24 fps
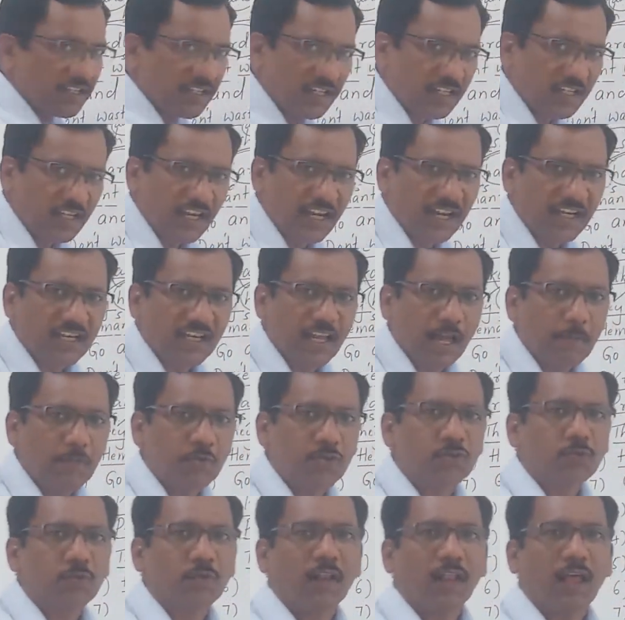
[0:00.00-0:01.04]
indicate
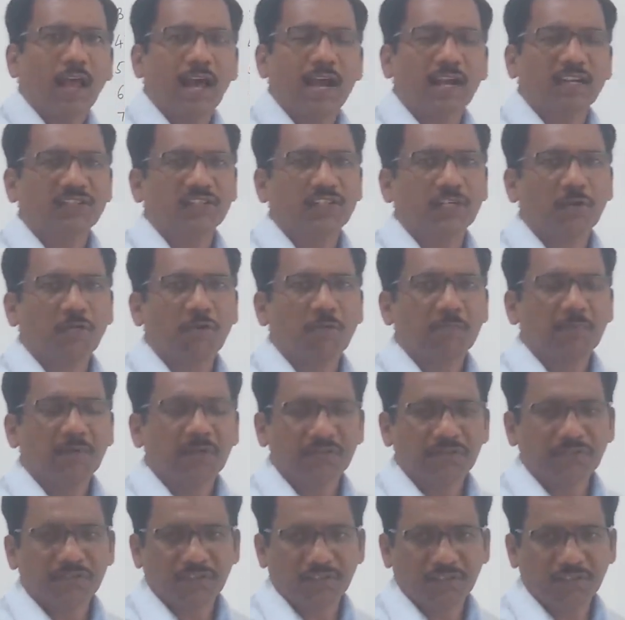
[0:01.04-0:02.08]
habitual action of a
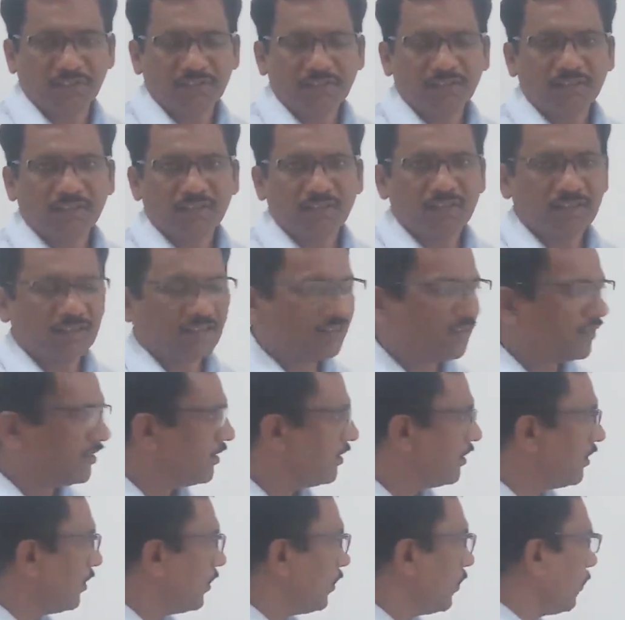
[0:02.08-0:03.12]
person,
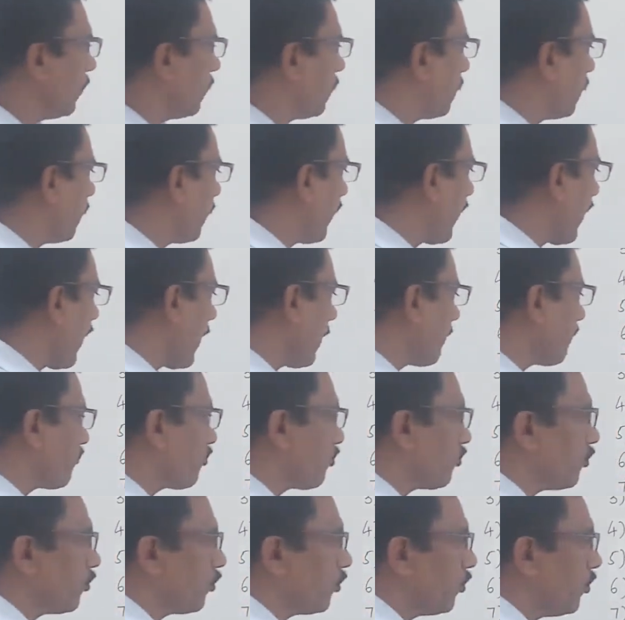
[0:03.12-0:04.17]
we have
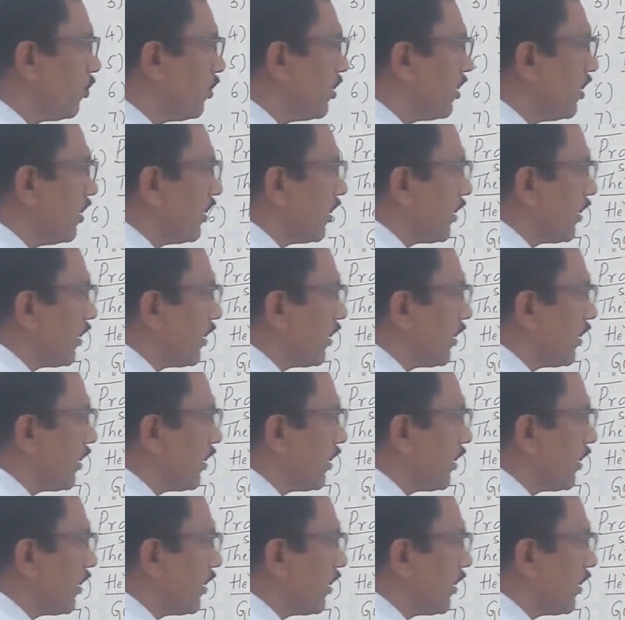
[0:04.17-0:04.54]
to